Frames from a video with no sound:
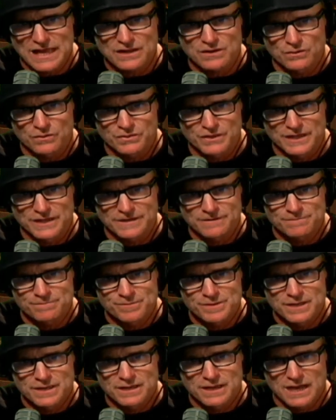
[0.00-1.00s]
thing.
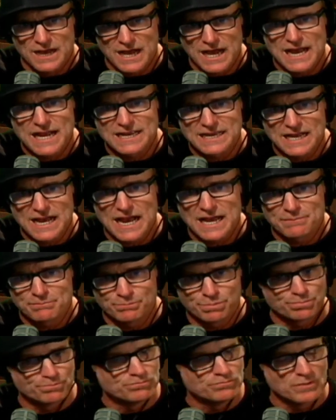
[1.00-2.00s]
I
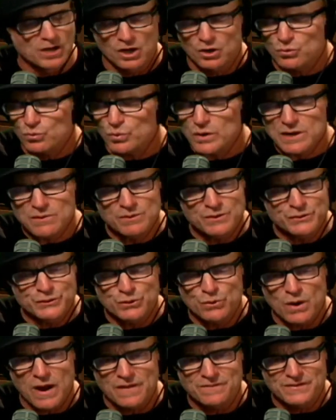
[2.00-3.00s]
agree with
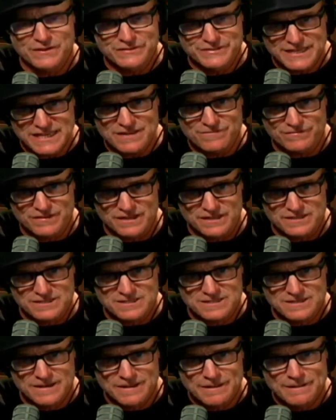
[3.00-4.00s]
you on the
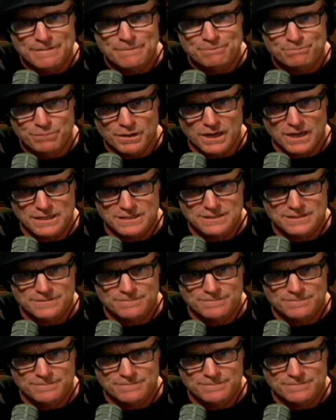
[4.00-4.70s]
defense, but